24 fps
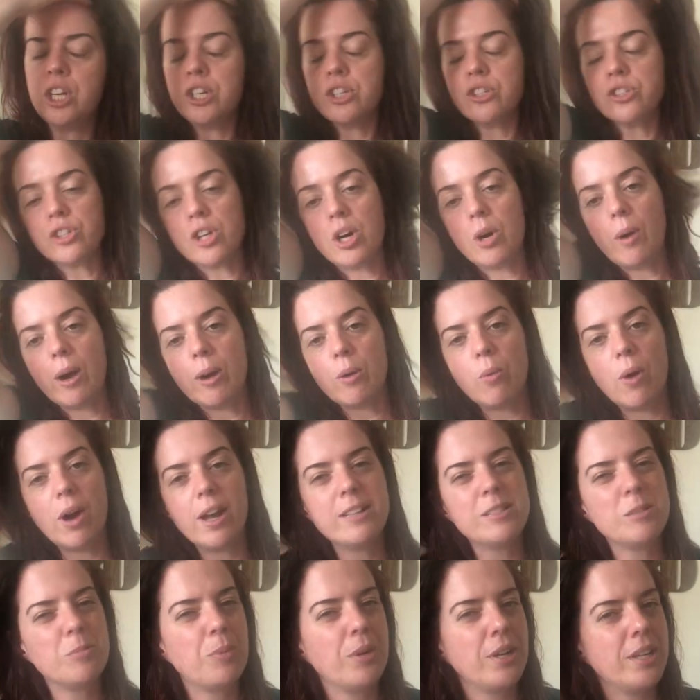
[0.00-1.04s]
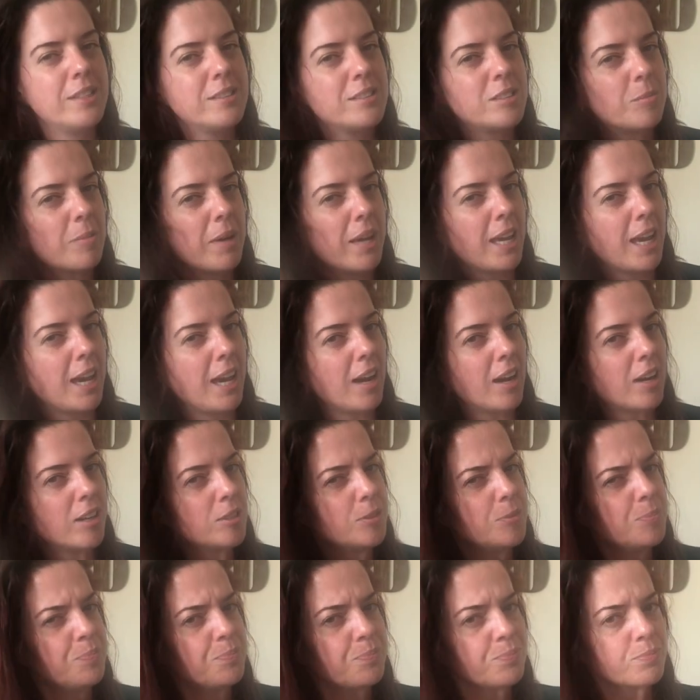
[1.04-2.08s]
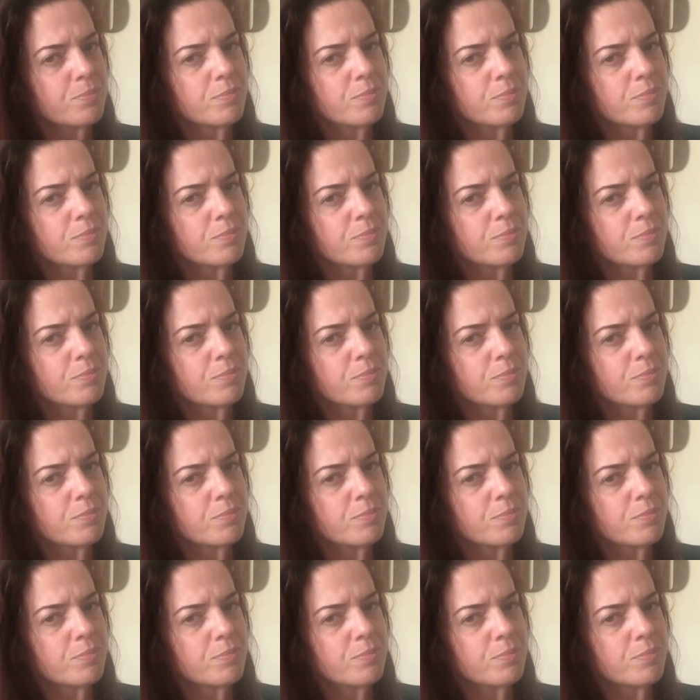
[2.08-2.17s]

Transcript: So I wanted to put it into my hair.